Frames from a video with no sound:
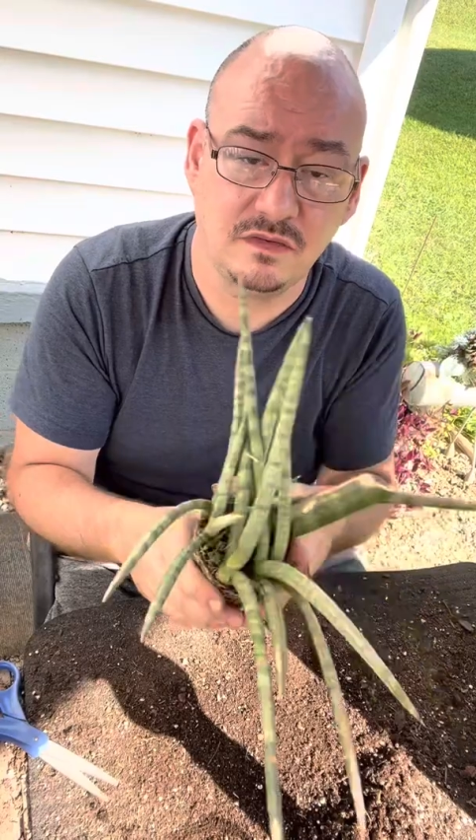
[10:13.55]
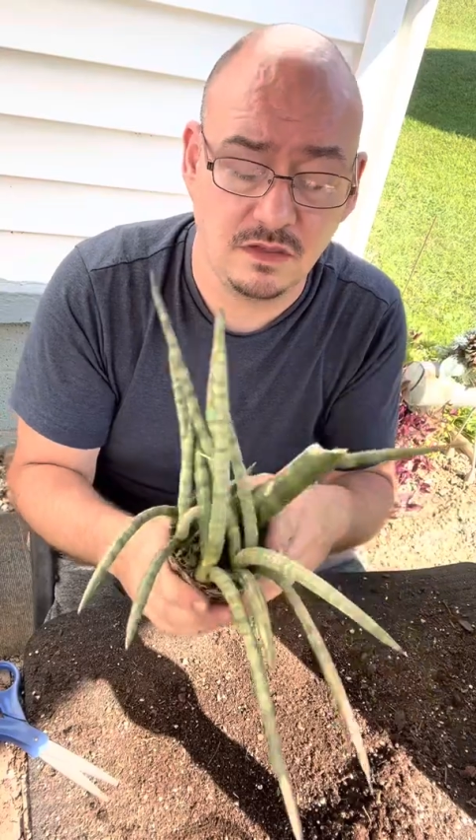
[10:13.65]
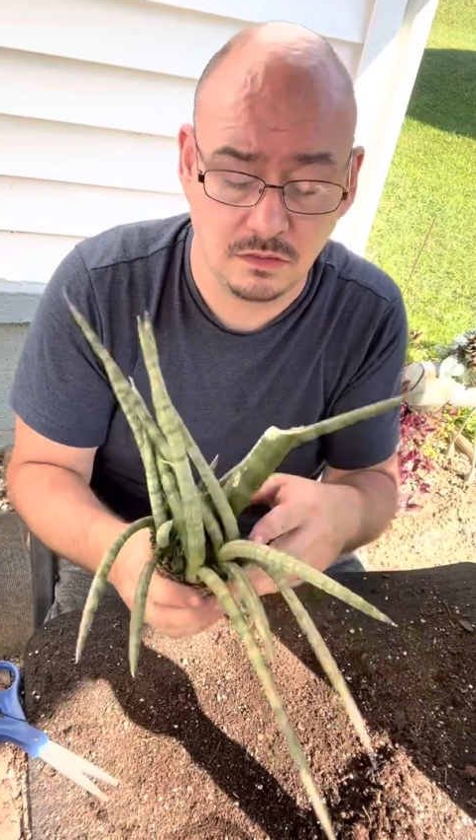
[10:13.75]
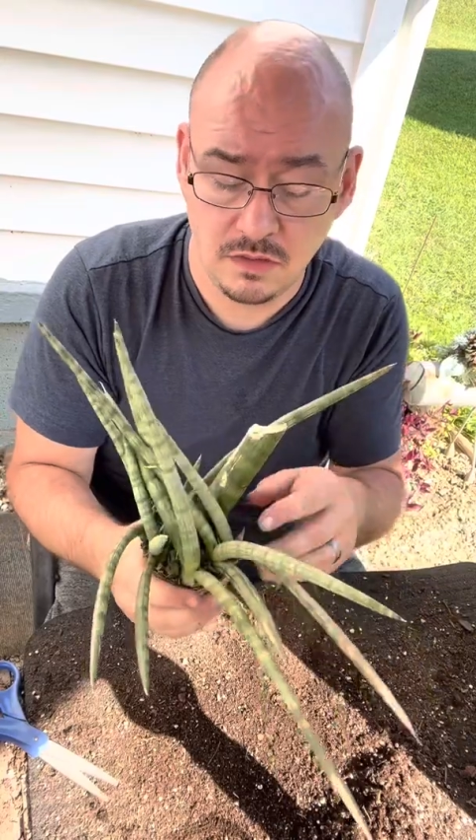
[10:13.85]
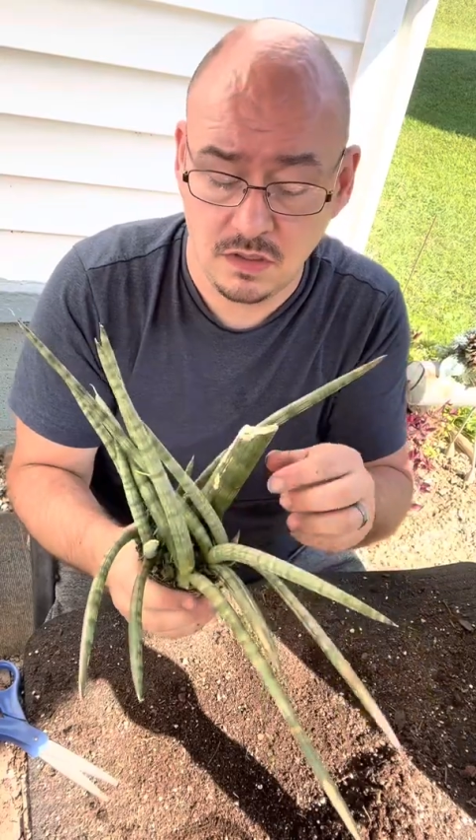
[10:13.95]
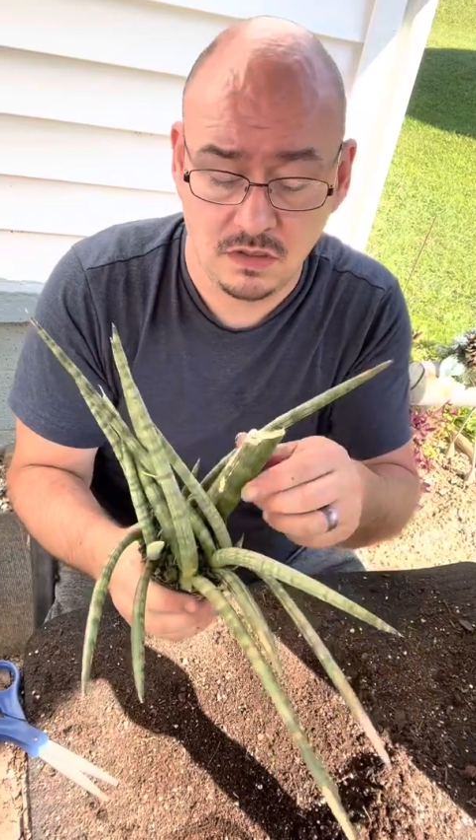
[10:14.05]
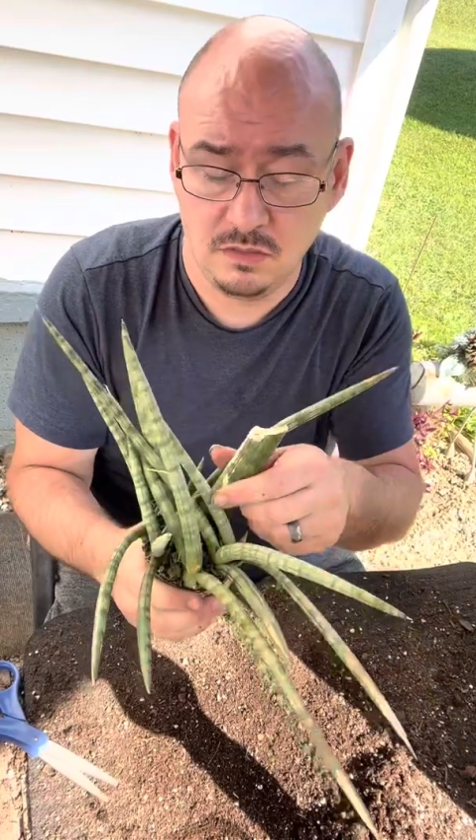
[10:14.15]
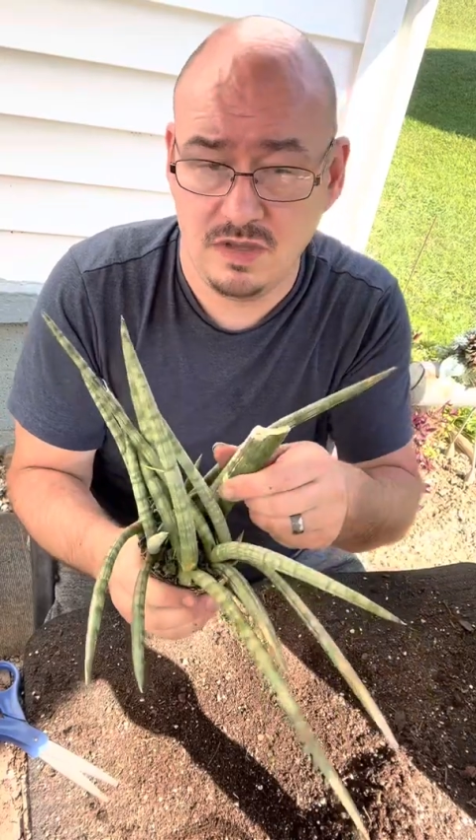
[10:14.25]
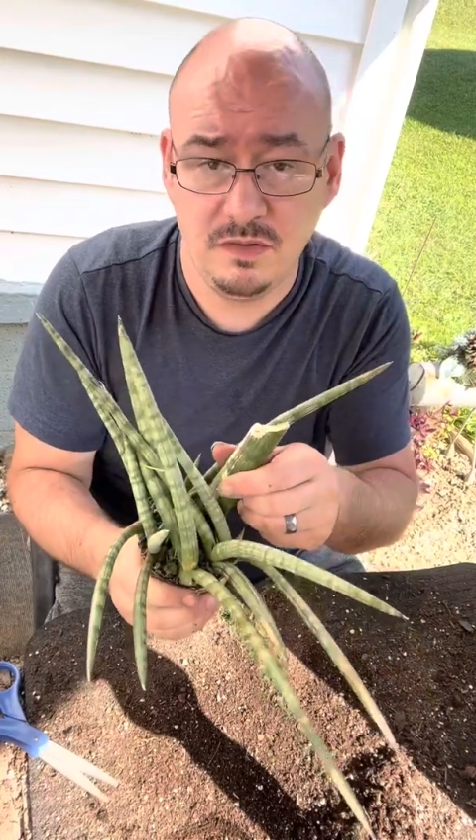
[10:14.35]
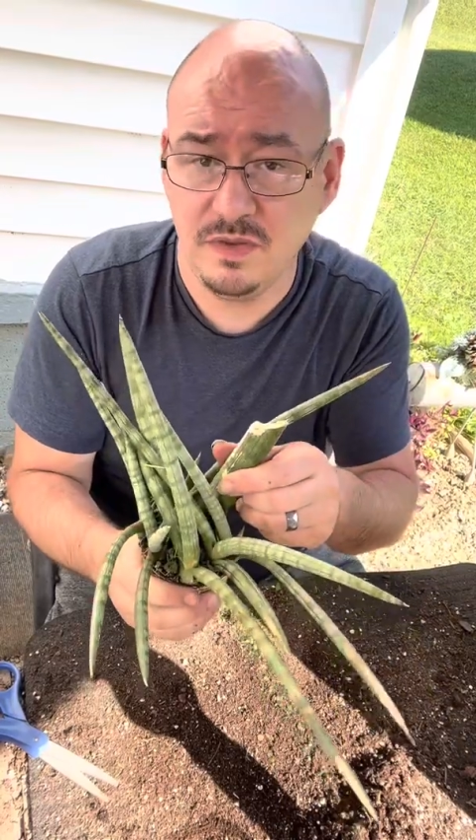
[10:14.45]
Now, the
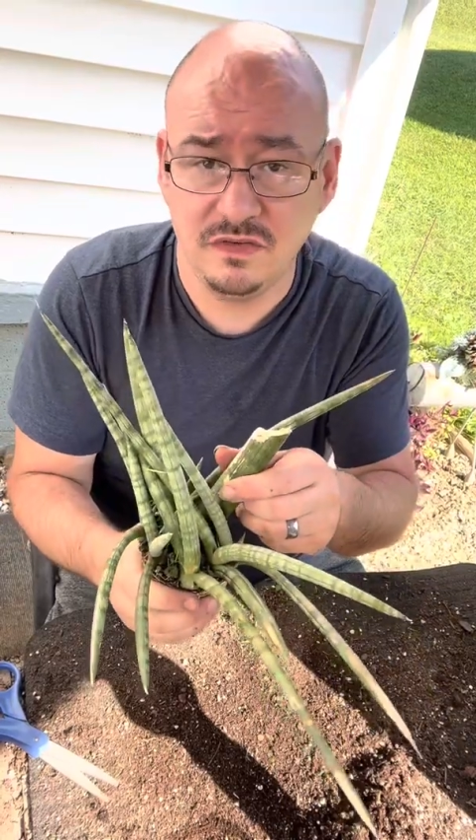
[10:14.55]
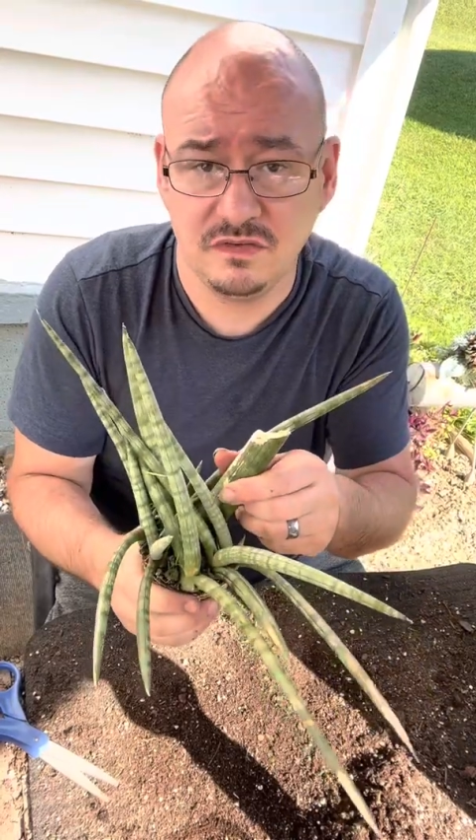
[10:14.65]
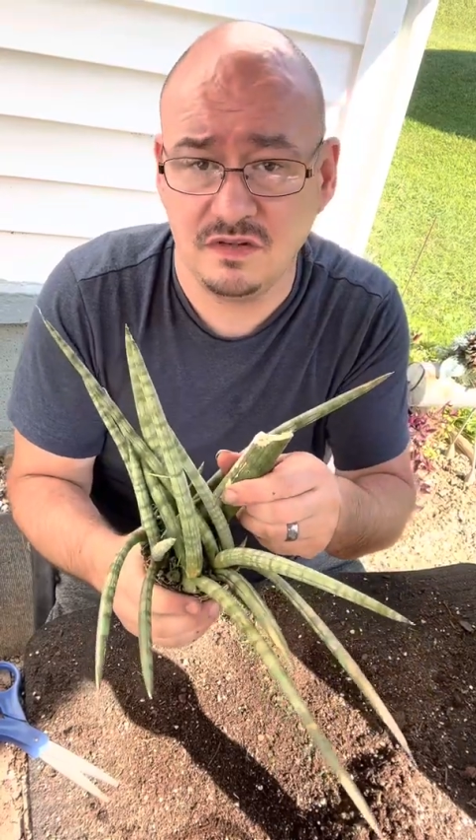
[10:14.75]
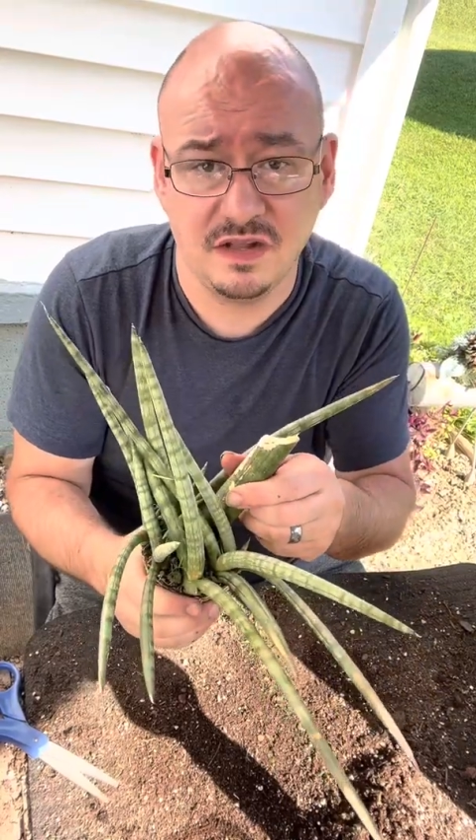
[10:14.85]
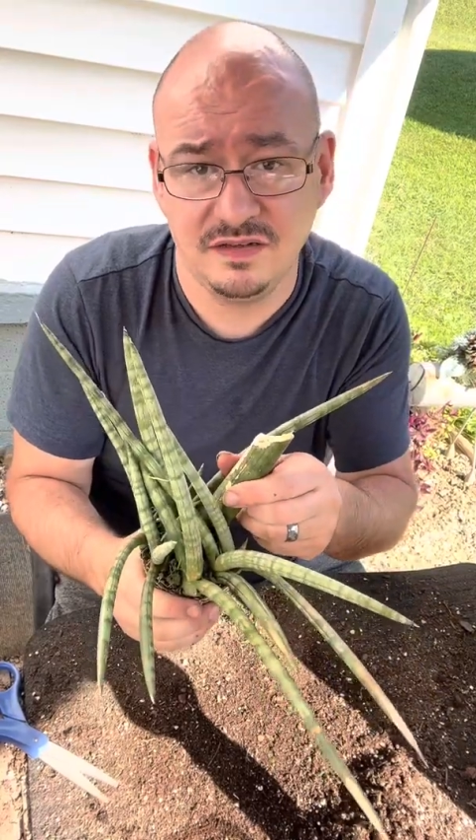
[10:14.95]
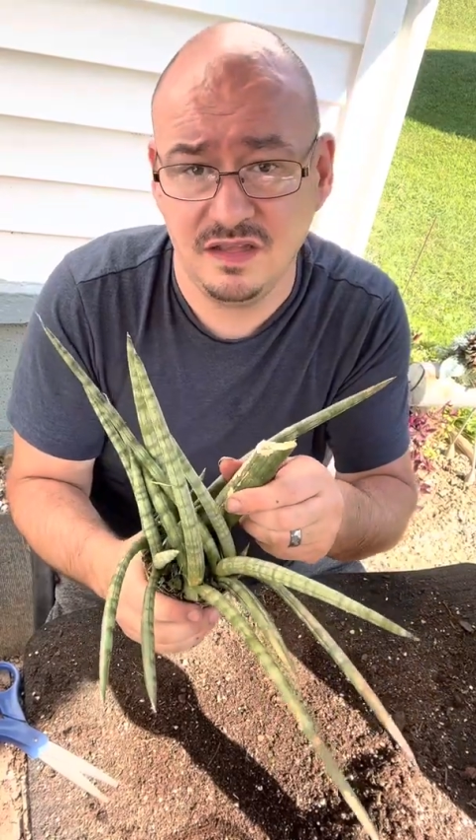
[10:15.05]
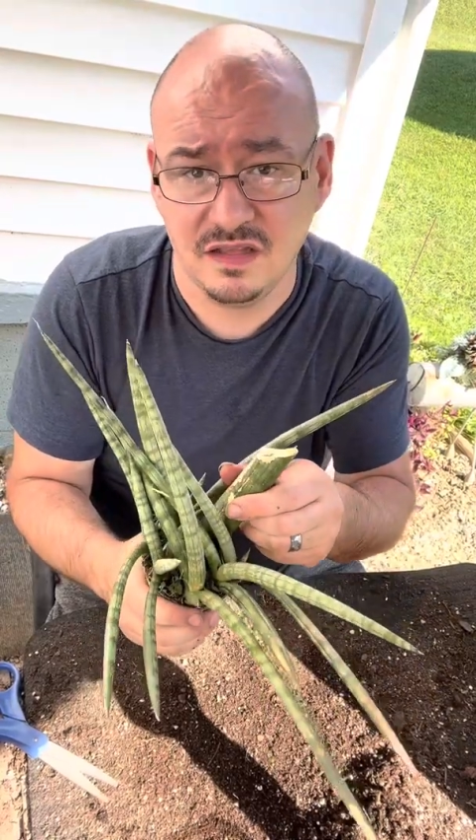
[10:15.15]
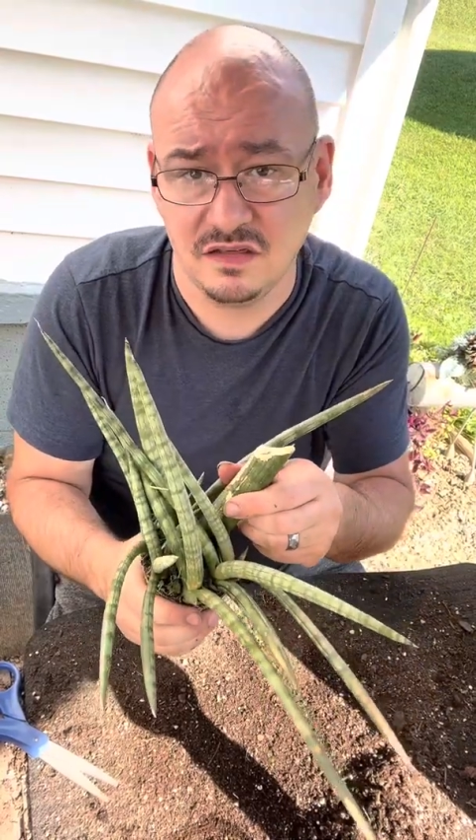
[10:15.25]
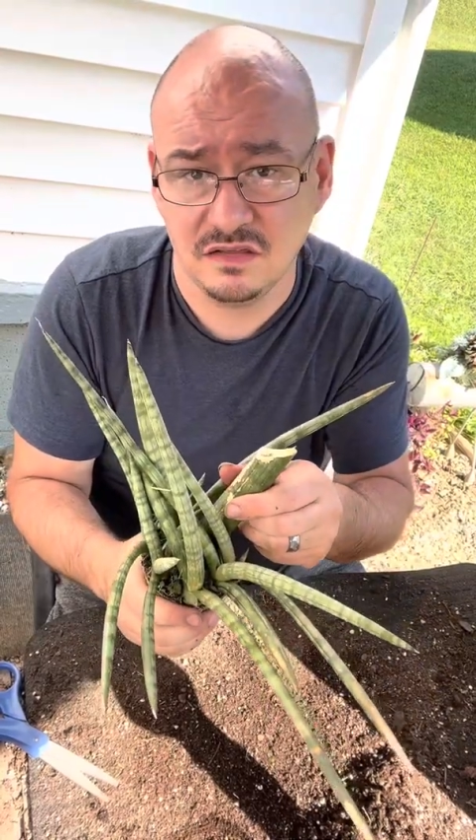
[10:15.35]
main piece is not dead.